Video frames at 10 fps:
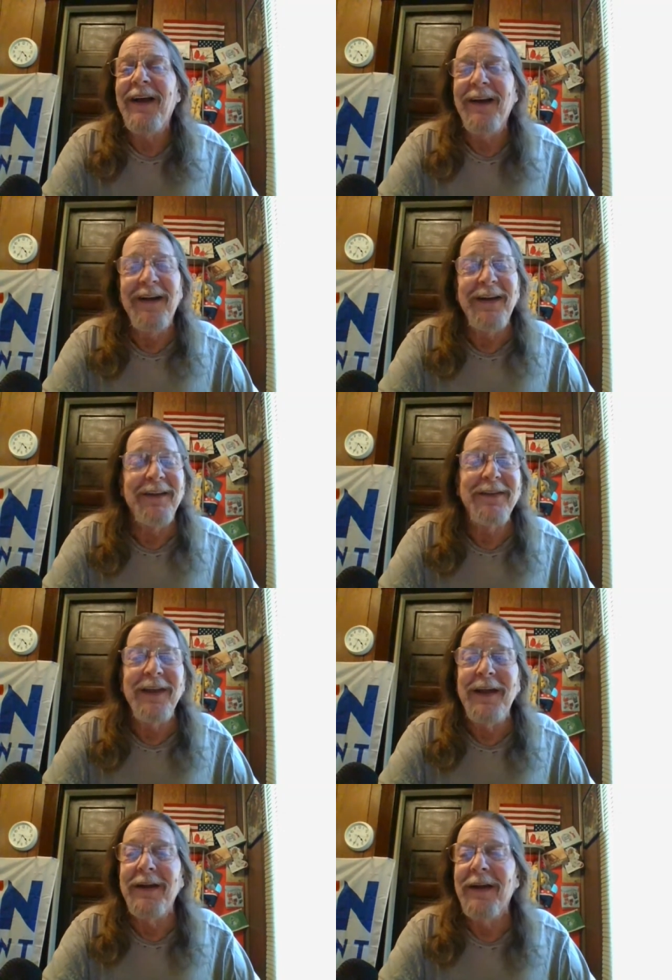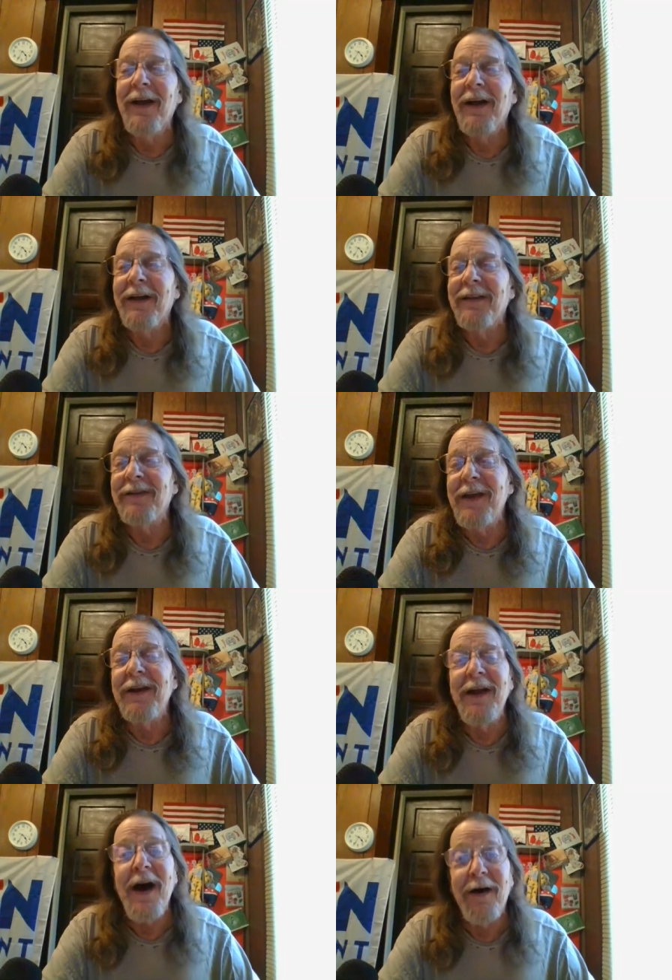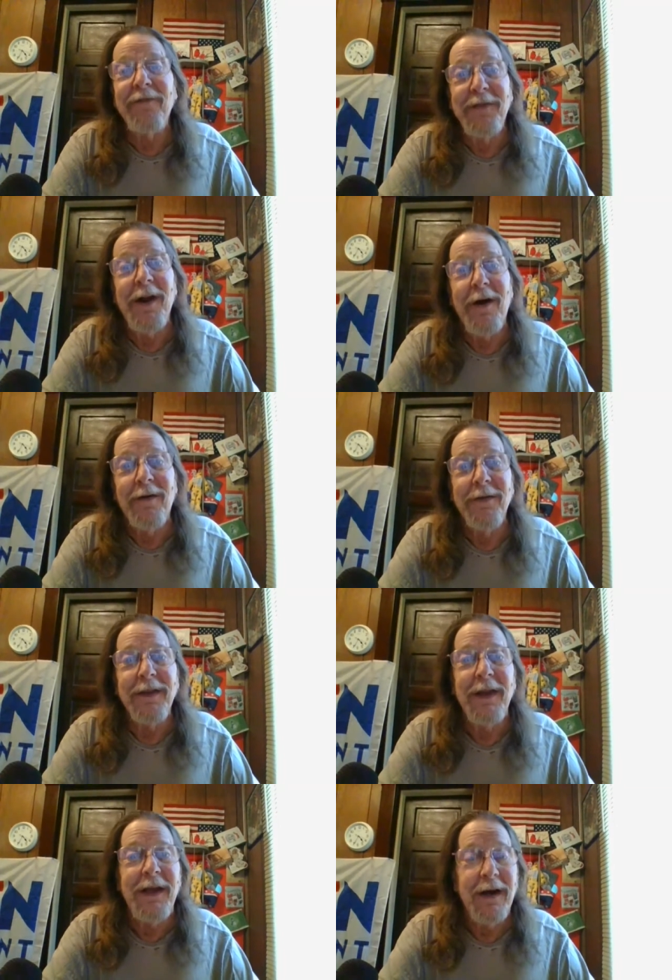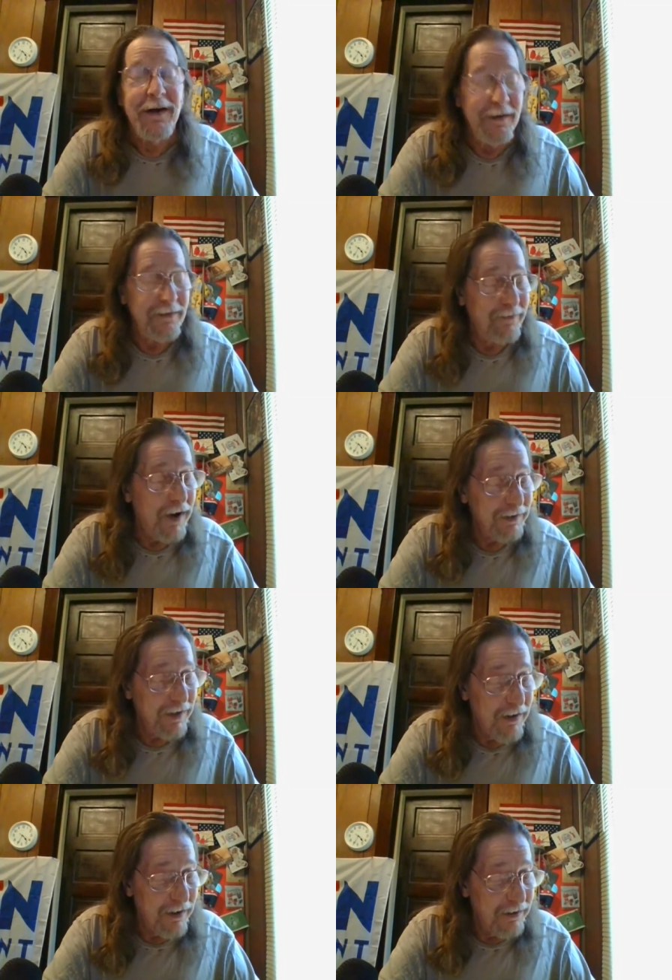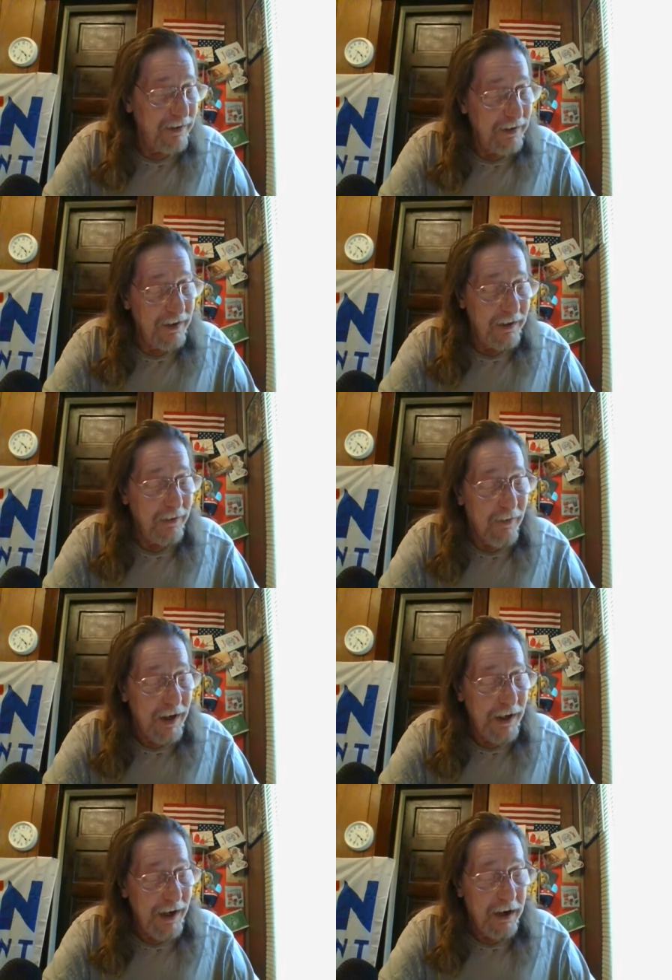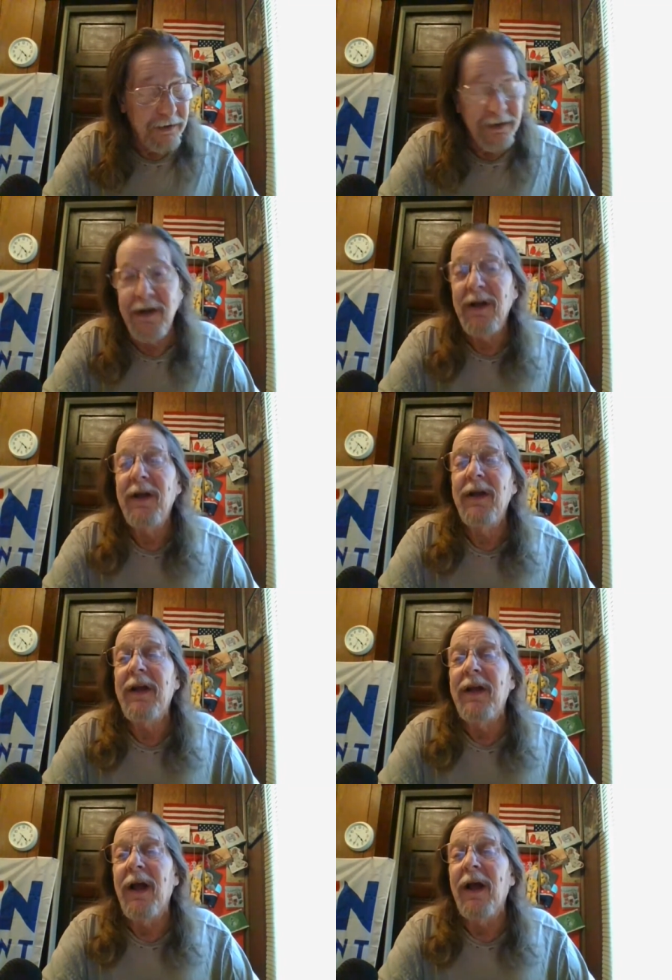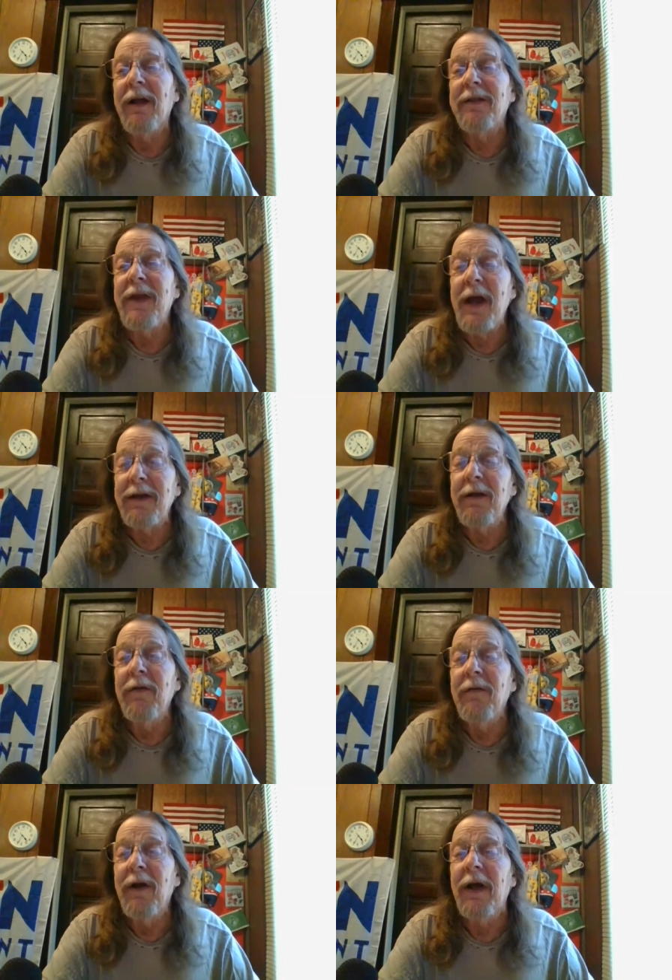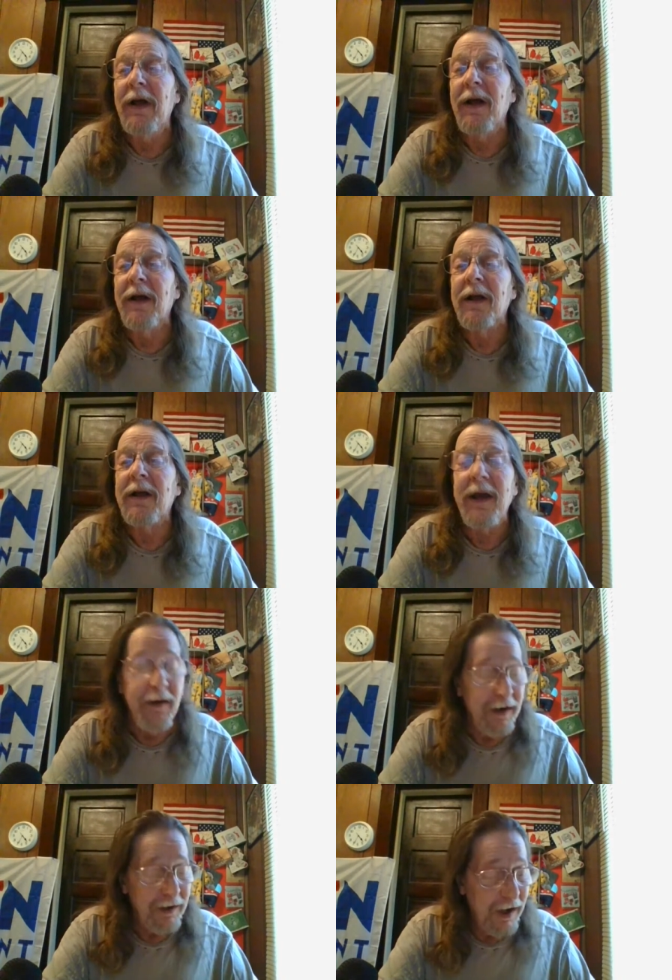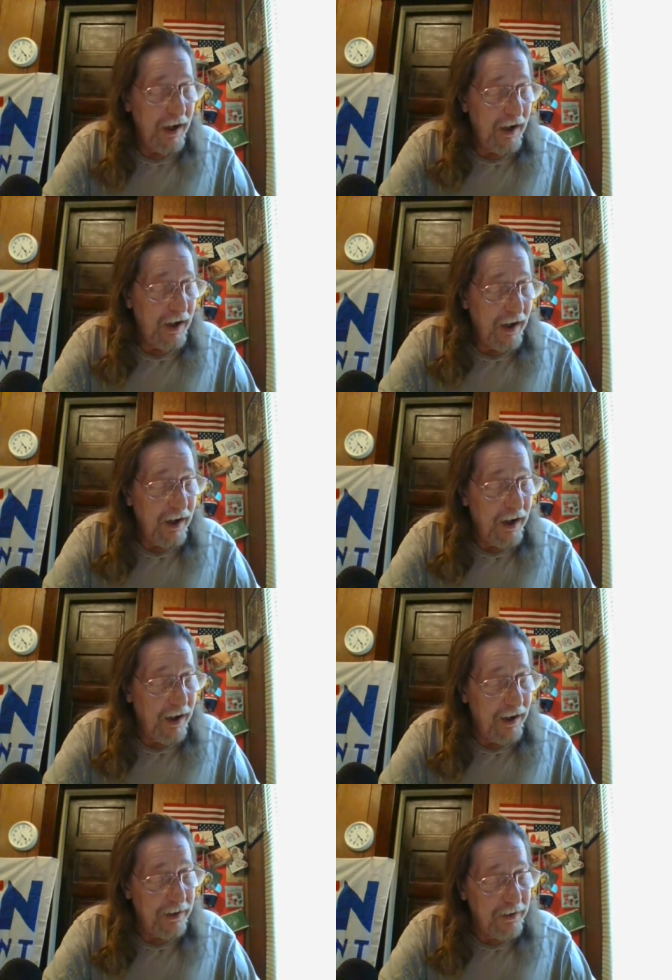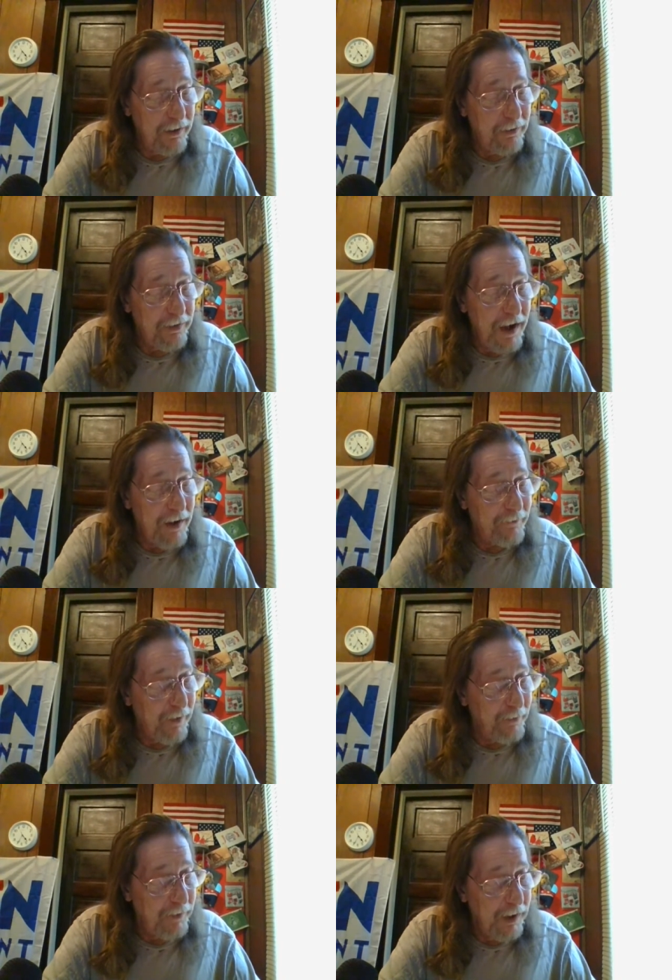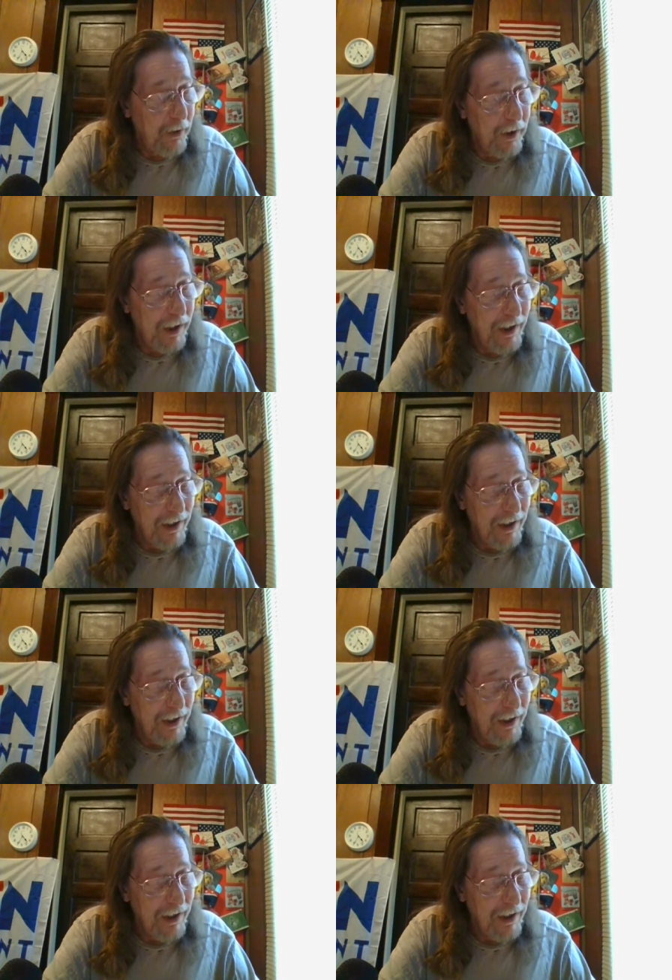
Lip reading: To send off, the fucktard in the White House. Thank you, Kerry. Use that from you.